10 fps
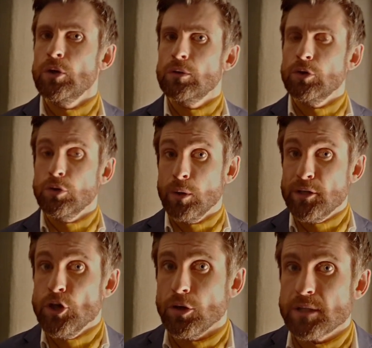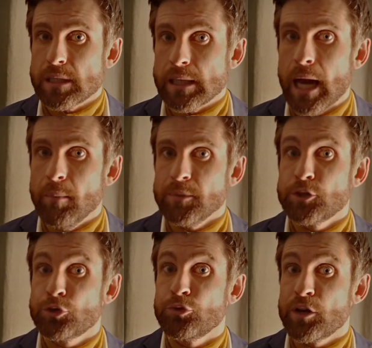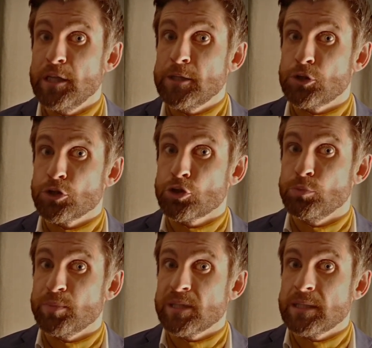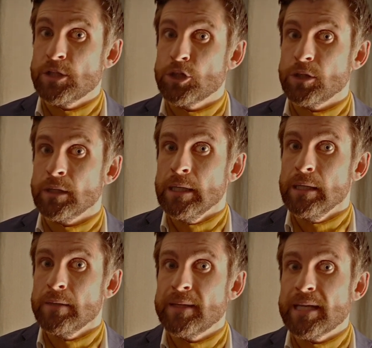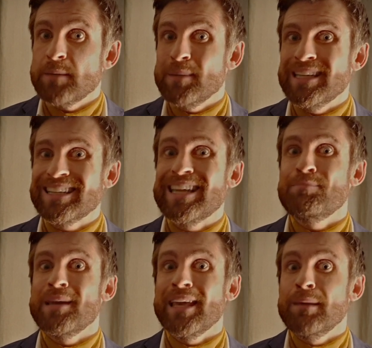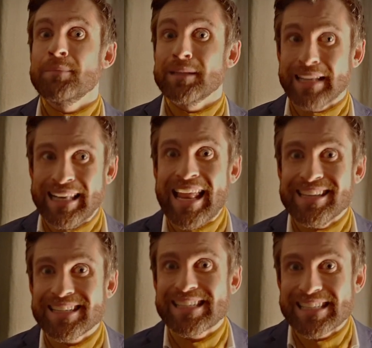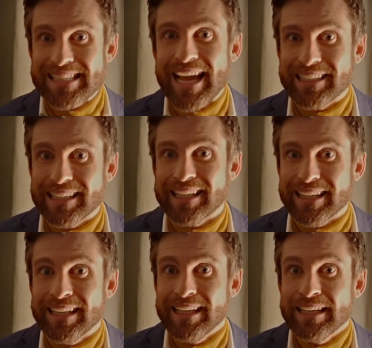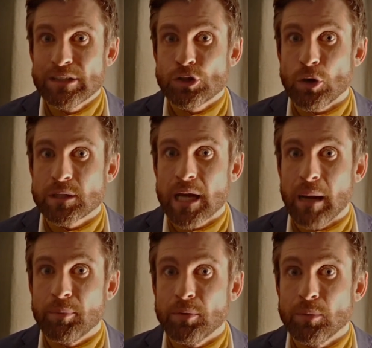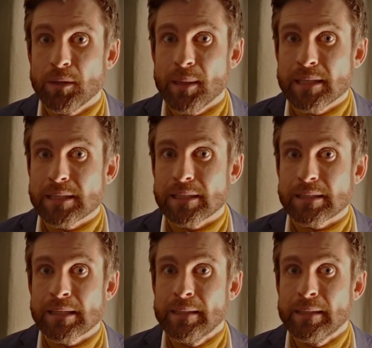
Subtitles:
who had not succumbed to religious superstition, that had been keeping him clandestinely stocked up with the basics.